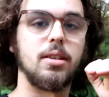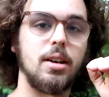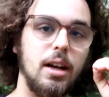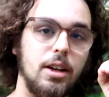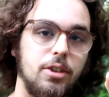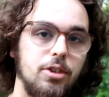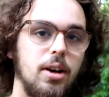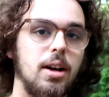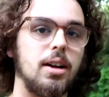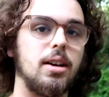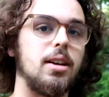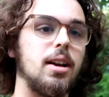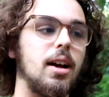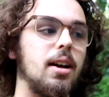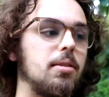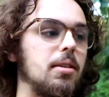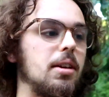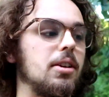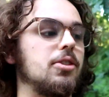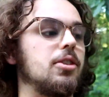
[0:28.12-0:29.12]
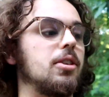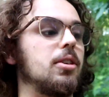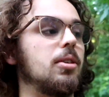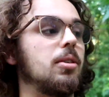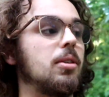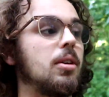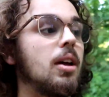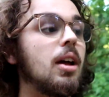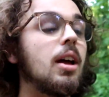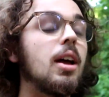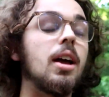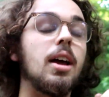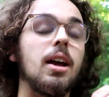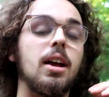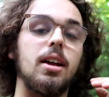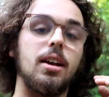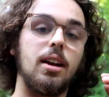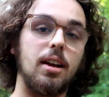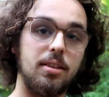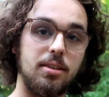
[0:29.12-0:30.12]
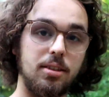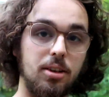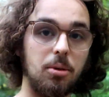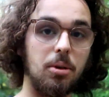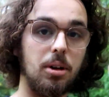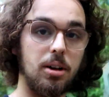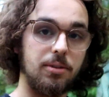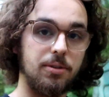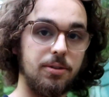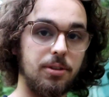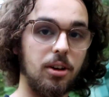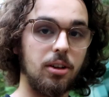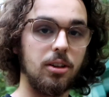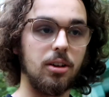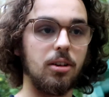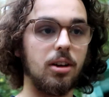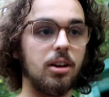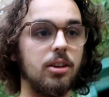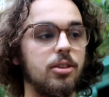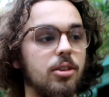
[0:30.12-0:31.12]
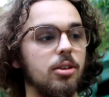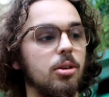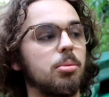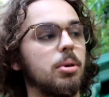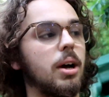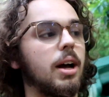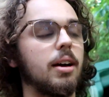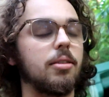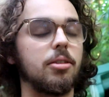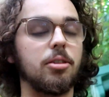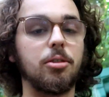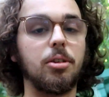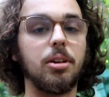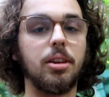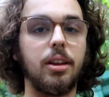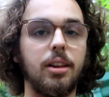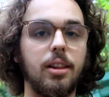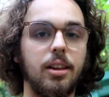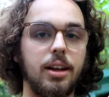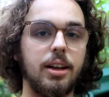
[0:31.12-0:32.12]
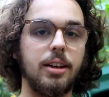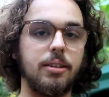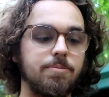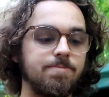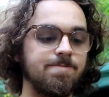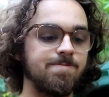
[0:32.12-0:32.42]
that I tried to dive into and I still want to further into, but haven't really, like,